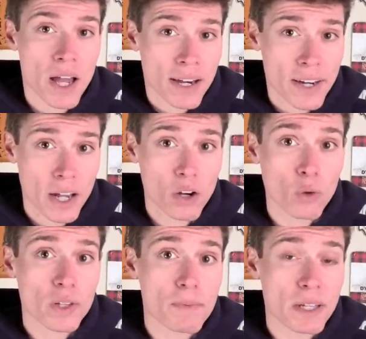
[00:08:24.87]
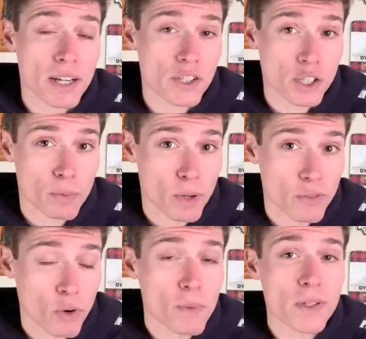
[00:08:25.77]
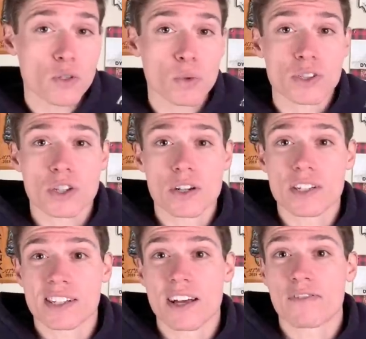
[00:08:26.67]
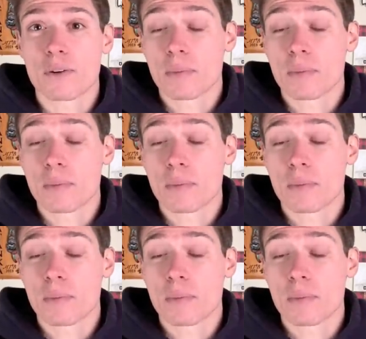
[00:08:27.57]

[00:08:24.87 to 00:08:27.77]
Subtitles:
not only because your performance will start to suffer,